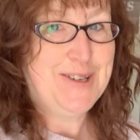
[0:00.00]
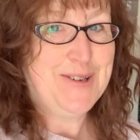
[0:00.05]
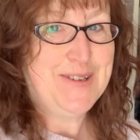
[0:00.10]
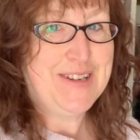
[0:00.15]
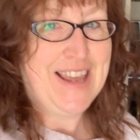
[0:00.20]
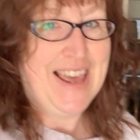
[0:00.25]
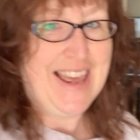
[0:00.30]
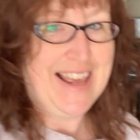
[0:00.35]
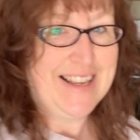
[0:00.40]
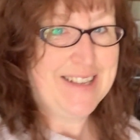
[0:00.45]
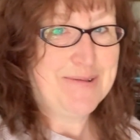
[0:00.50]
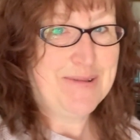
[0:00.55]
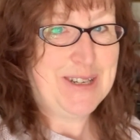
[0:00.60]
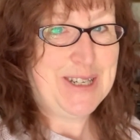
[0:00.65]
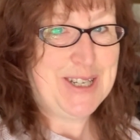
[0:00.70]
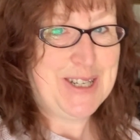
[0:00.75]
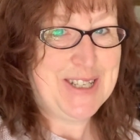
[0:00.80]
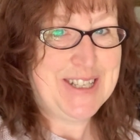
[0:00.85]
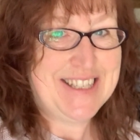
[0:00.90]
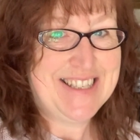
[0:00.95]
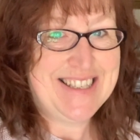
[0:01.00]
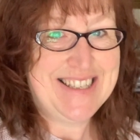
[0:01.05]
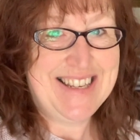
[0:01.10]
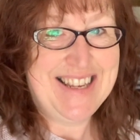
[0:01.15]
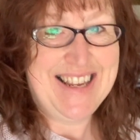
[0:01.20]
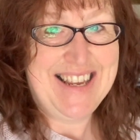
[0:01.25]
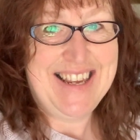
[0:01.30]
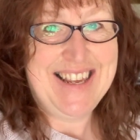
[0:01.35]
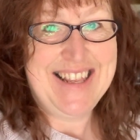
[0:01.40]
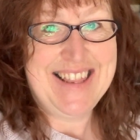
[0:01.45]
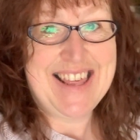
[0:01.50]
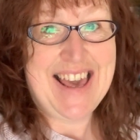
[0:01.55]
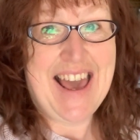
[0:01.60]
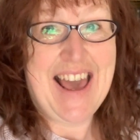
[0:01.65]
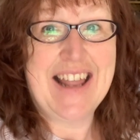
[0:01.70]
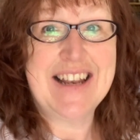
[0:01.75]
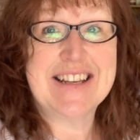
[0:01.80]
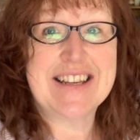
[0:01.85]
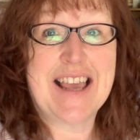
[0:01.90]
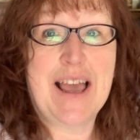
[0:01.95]
2 days we should see
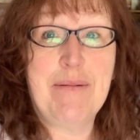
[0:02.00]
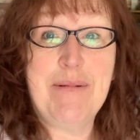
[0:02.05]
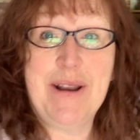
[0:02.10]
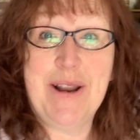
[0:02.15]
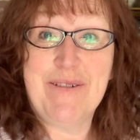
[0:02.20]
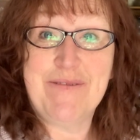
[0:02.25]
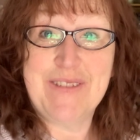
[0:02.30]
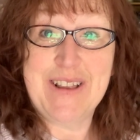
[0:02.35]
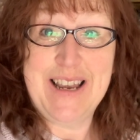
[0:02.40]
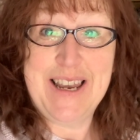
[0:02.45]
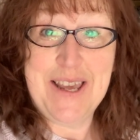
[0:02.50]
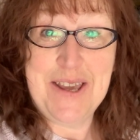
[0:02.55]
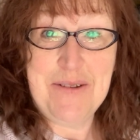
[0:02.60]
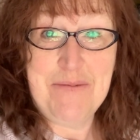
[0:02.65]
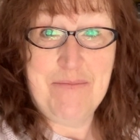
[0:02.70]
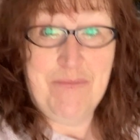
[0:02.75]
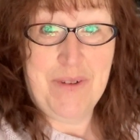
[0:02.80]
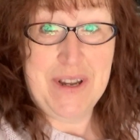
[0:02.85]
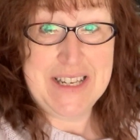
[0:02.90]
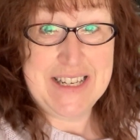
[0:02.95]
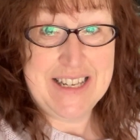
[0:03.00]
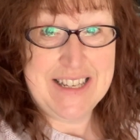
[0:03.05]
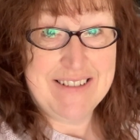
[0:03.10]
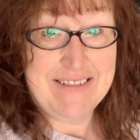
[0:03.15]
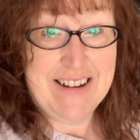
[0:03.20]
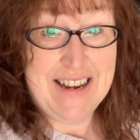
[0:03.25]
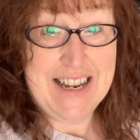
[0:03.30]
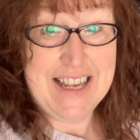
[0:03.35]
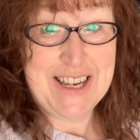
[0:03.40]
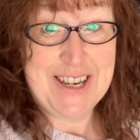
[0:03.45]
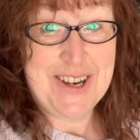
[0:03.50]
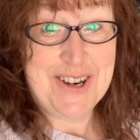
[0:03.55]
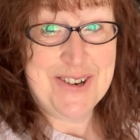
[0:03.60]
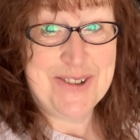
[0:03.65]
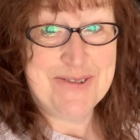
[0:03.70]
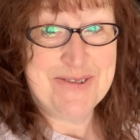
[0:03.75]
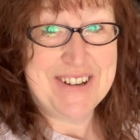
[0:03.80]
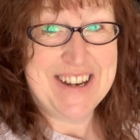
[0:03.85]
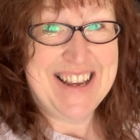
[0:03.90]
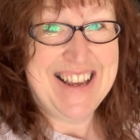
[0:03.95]
that coming off the loom, which is really
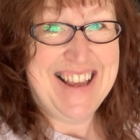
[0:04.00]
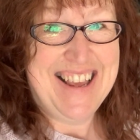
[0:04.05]
cool.